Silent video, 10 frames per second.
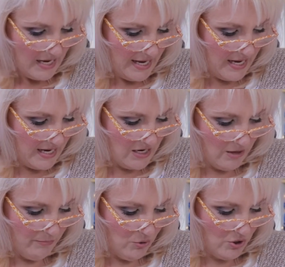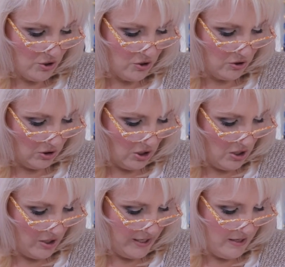And I bought it
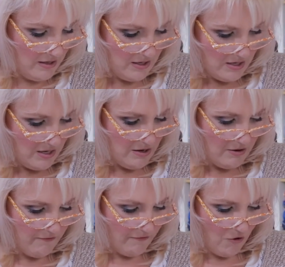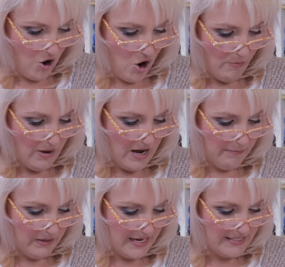online from a
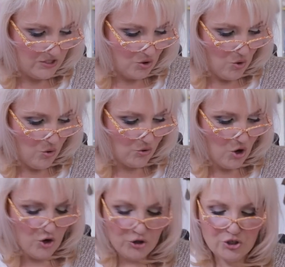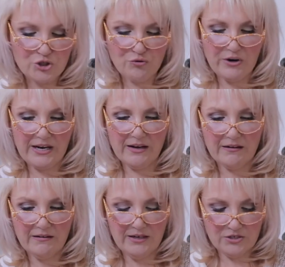place called On a String
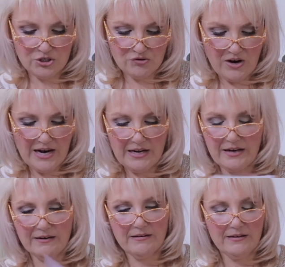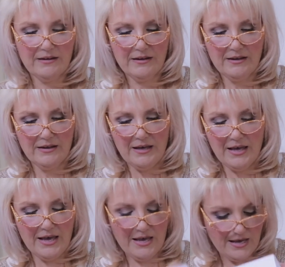in Australia.
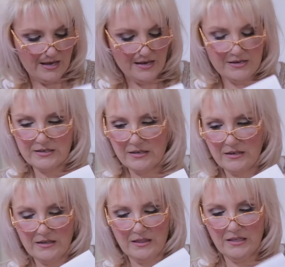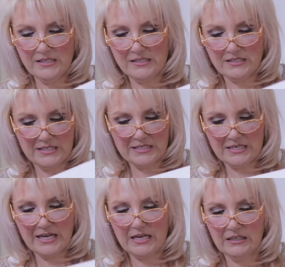And this is a
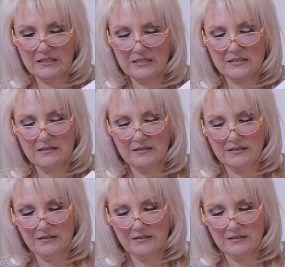necklace.